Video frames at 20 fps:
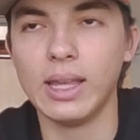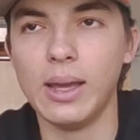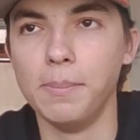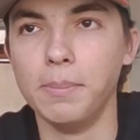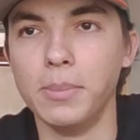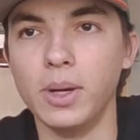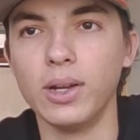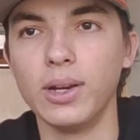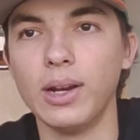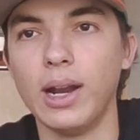
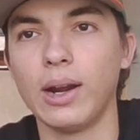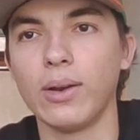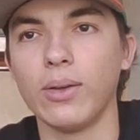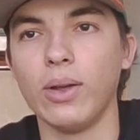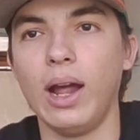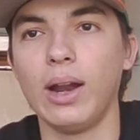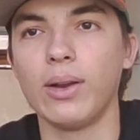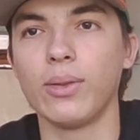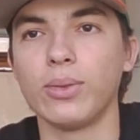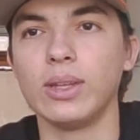them, but I
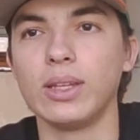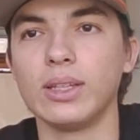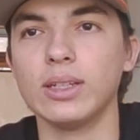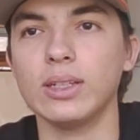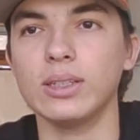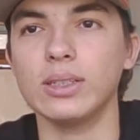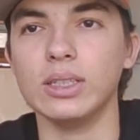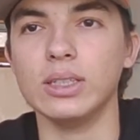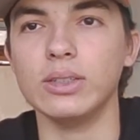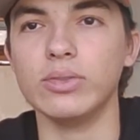don't think
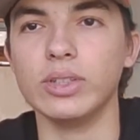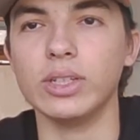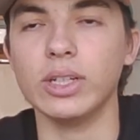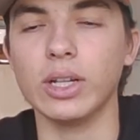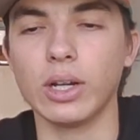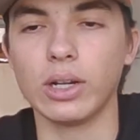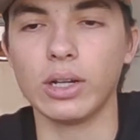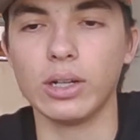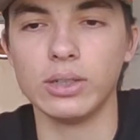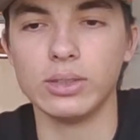they'll leave
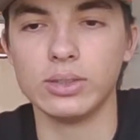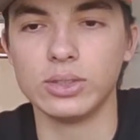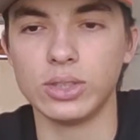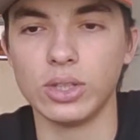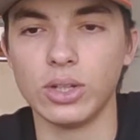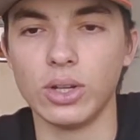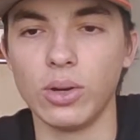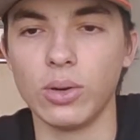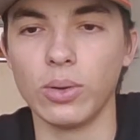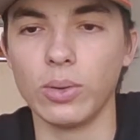here.
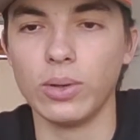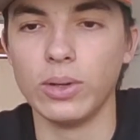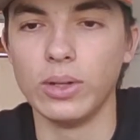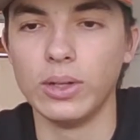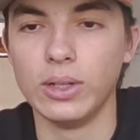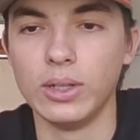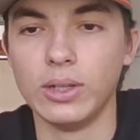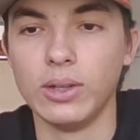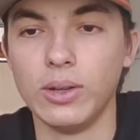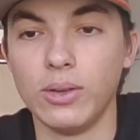So
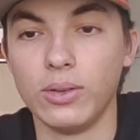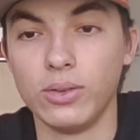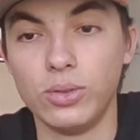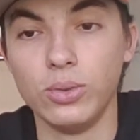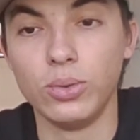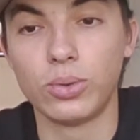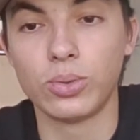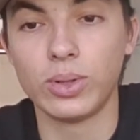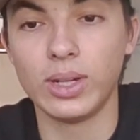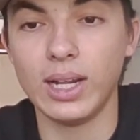
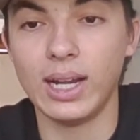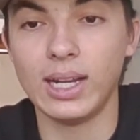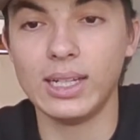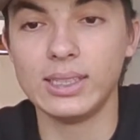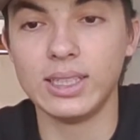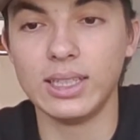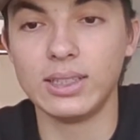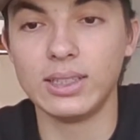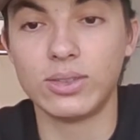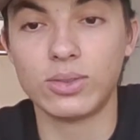2-3
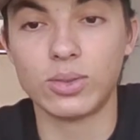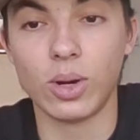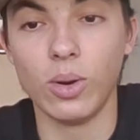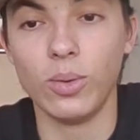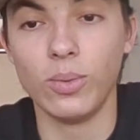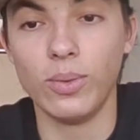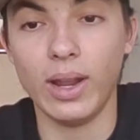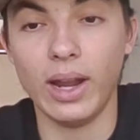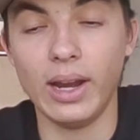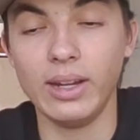guys that
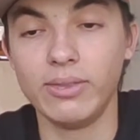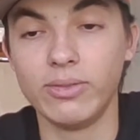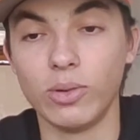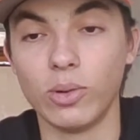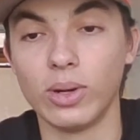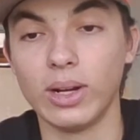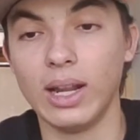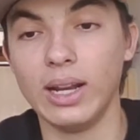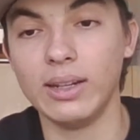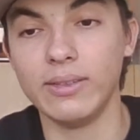throw
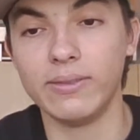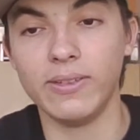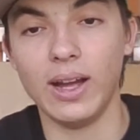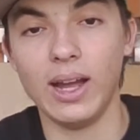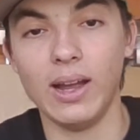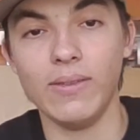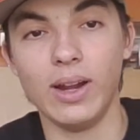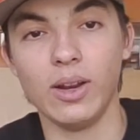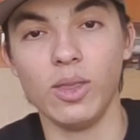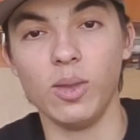94,
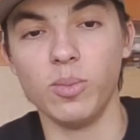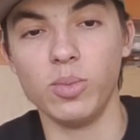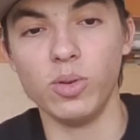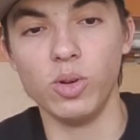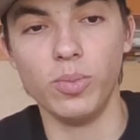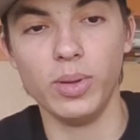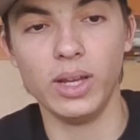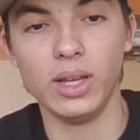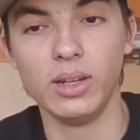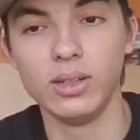95 out of the
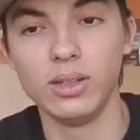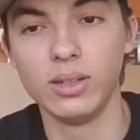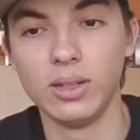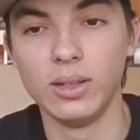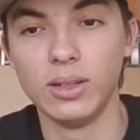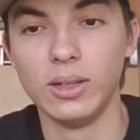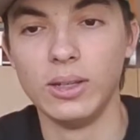bullpen.